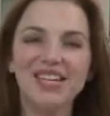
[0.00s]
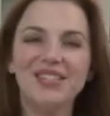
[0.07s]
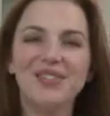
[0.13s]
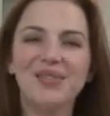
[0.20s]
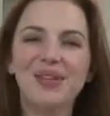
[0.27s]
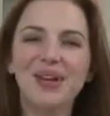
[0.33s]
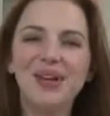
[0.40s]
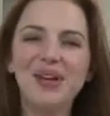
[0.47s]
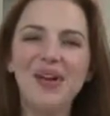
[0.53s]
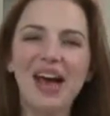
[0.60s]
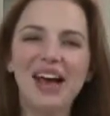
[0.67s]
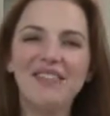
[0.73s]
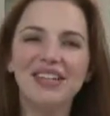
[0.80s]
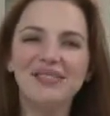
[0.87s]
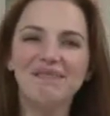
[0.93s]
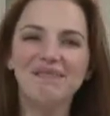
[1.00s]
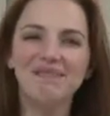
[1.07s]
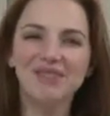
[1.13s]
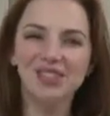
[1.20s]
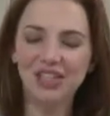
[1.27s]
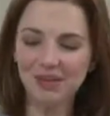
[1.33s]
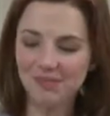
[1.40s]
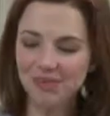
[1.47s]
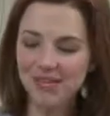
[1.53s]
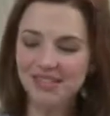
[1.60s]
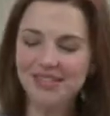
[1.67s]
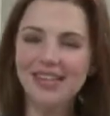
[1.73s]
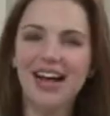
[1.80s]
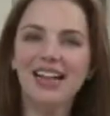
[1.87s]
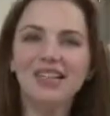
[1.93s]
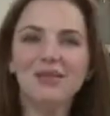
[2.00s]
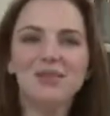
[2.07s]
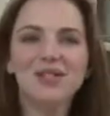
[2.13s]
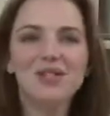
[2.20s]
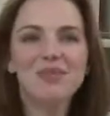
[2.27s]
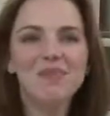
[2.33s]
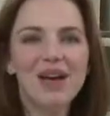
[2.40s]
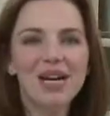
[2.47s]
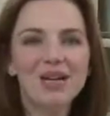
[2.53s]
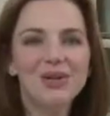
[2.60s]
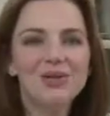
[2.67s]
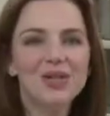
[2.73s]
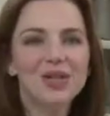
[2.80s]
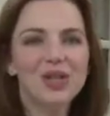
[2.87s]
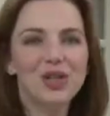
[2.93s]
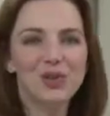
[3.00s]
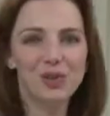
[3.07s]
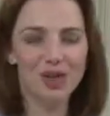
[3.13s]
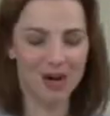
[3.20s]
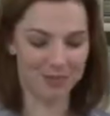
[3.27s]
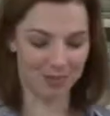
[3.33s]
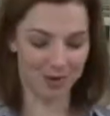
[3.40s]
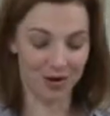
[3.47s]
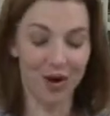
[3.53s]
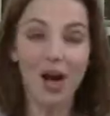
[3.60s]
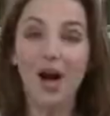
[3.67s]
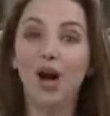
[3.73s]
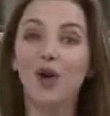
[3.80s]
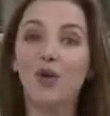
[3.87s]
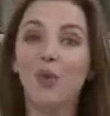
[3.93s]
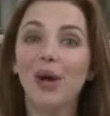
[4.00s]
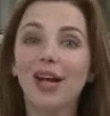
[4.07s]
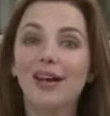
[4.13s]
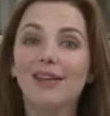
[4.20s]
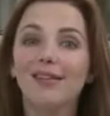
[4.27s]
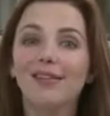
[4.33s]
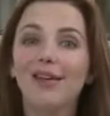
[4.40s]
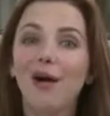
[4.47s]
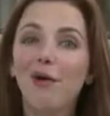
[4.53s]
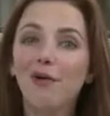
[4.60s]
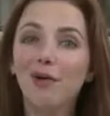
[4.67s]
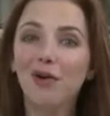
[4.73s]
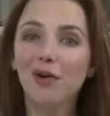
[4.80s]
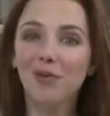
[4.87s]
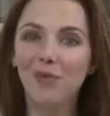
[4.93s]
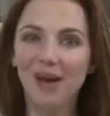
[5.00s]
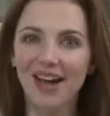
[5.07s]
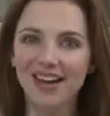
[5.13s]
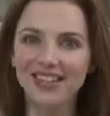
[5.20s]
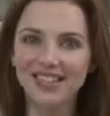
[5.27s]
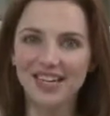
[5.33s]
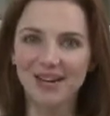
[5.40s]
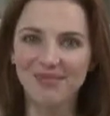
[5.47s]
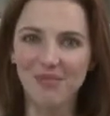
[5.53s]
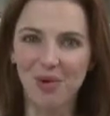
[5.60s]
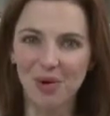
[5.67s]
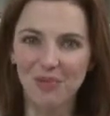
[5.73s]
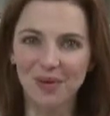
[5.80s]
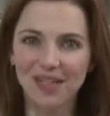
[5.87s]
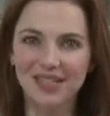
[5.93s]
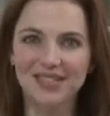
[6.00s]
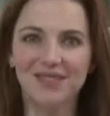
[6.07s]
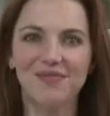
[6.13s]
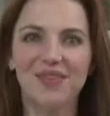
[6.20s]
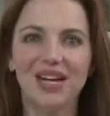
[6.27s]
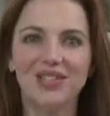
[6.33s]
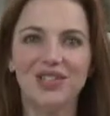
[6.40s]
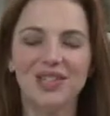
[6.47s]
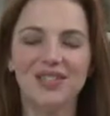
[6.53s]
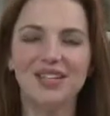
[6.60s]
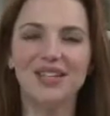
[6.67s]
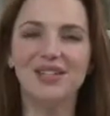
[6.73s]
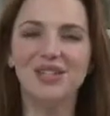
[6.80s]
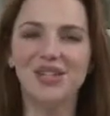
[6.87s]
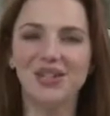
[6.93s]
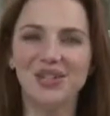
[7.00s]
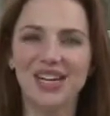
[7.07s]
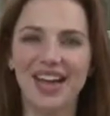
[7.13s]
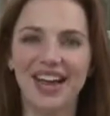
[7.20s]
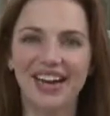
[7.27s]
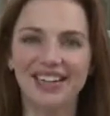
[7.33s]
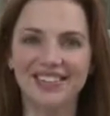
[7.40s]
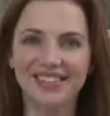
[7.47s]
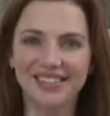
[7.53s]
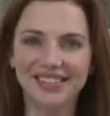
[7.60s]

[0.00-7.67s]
So there you have it, chickpea salad with tomatoes and cucumber, a quick, no-cook way to get more beans and veggies into your day.